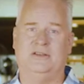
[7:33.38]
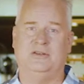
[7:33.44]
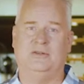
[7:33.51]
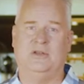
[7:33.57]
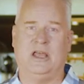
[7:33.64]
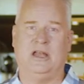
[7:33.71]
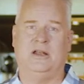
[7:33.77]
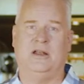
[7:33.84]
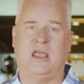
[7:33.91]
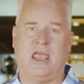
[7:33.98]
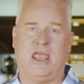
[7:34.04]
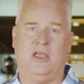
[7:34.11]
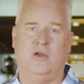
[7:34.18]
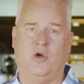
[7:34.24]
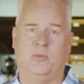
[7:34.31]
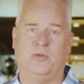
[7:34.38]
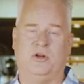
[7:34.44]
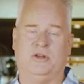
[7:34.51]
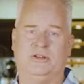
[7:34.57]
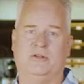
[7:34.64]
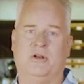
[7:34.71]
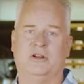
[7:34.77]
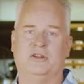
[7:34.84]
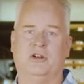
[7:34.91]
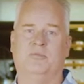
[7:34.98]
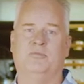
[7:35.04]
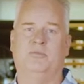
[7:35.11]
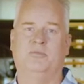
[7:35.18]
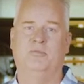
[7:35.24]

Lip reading: to get a corporate structure